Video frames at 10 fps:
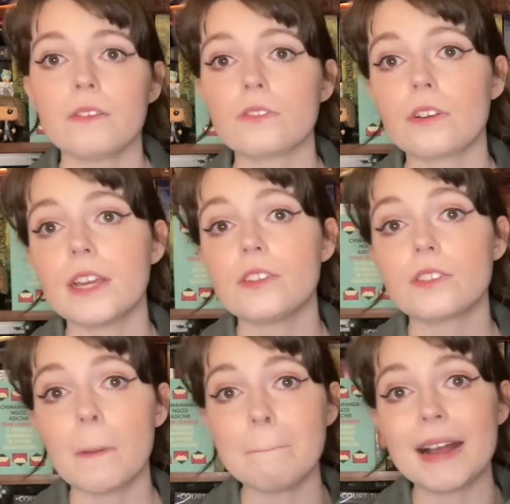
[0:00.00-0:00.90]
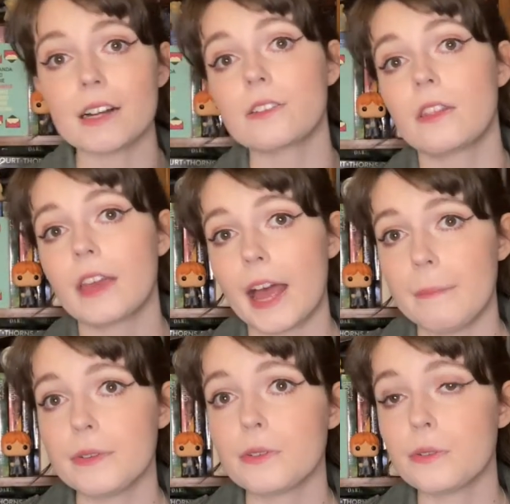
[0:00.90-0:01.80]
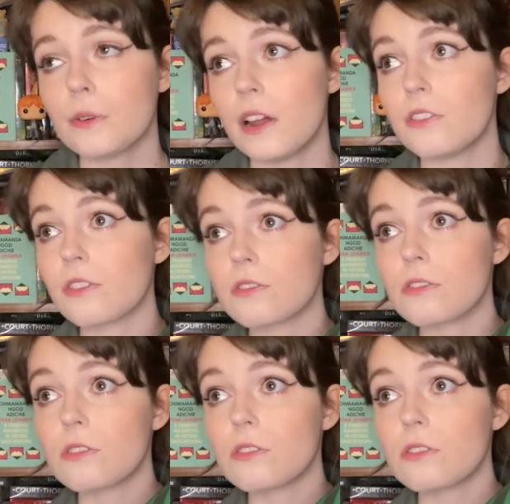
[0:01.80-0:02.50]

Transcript: So he's sent back to the capital, and Dr.